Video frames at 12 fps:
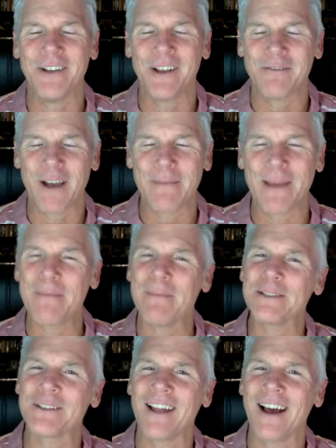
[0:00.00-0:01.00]
You can find me at
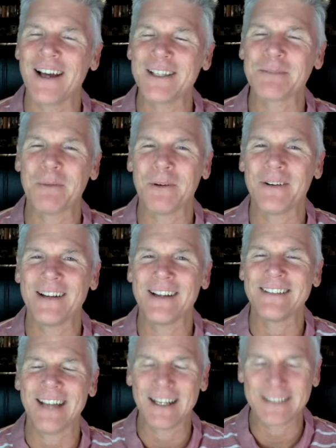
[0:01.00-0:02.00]

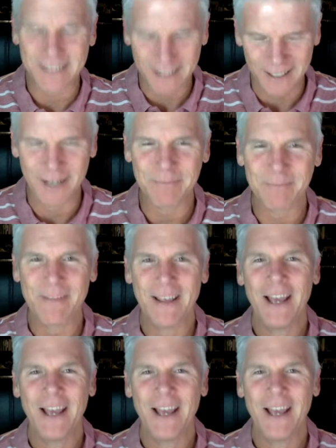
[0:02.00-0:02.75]
mitchellosborn.com.